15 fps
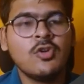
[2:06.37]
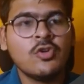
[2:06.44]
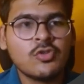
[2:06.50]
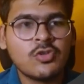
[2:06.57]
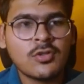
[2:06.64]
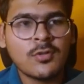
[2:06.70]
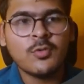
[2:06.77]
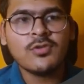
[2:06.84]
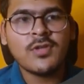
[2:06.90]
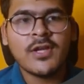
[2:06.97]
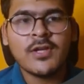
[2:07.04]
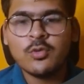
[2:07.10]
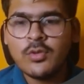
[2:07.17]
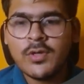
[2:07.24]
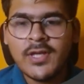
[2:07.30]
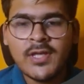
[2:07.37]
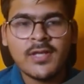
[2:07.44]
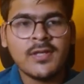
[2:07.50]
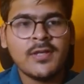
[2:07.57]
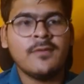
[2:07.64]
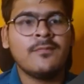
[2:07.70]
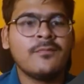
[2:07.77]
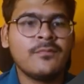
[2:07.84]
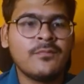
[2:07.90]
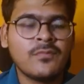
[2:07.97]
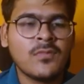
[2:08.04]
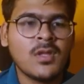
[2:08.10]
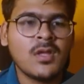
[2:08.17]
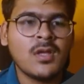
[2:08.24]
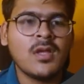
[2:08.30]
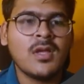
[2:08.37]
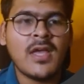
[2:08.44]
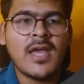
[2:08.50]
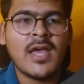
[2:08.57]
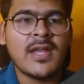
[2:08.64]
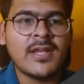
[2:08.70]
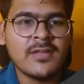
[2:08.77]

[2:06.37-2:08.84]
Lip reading: Suppose I do A, and